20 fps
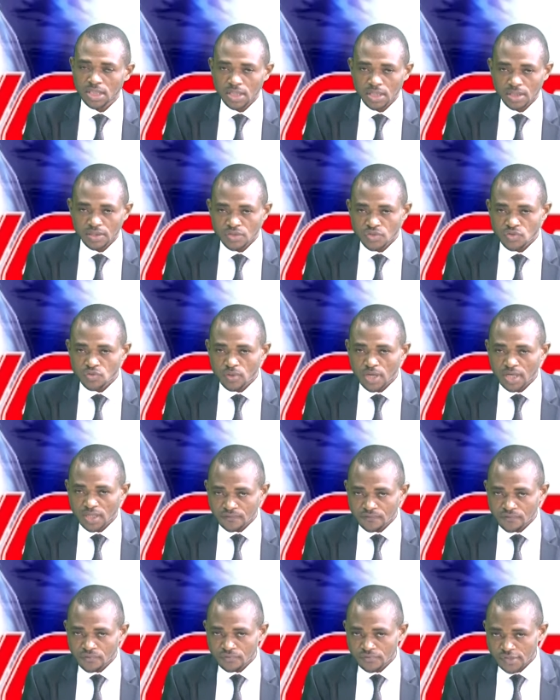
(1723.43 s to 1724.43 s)
in the two
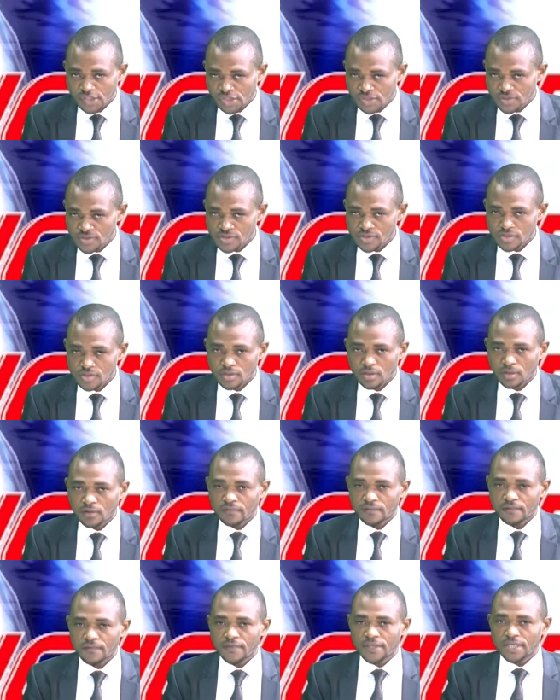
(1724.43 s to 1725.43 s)
Anglophone regions
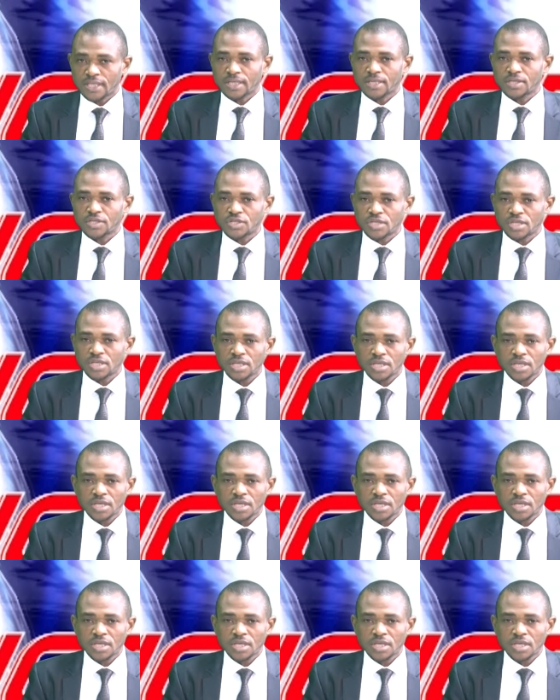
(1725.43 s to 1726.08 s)
of the country.